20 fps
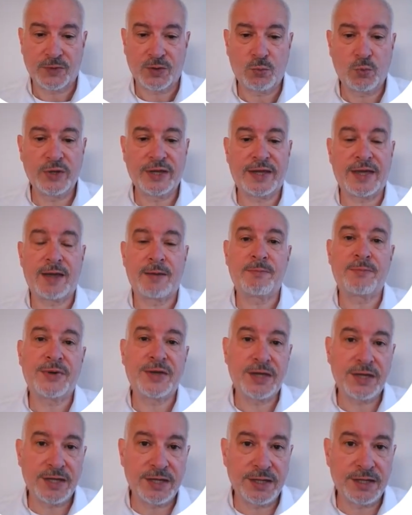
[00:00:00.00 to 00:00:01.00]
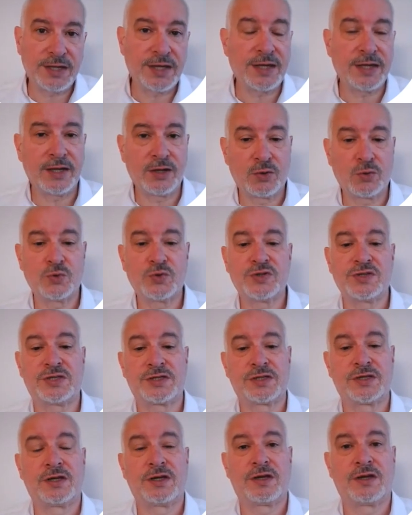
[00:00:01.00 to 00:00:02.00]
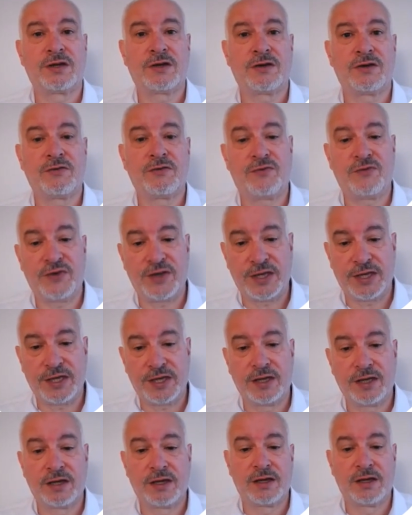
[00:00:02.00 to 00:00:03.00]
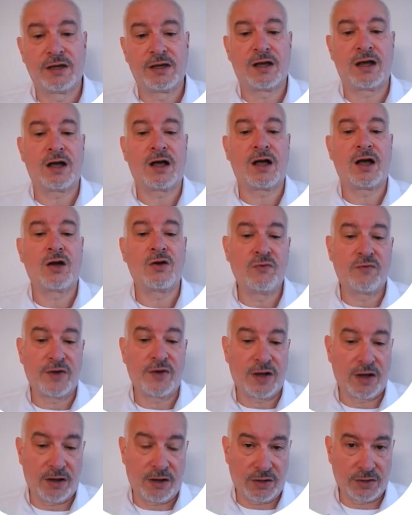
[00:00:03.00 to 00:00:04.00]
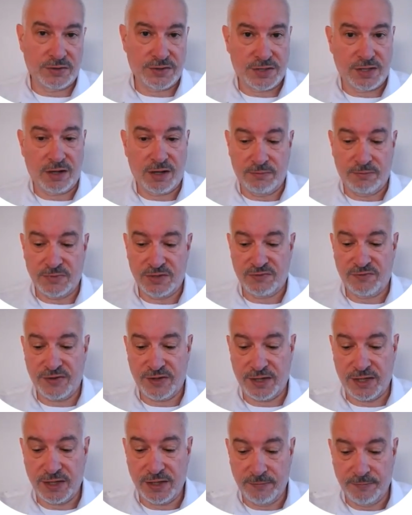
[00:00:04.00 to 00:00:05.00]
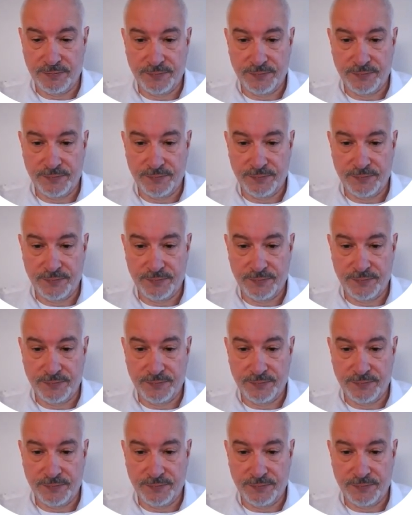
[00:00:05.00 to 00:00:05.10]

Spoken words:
we get P equals V over R times V,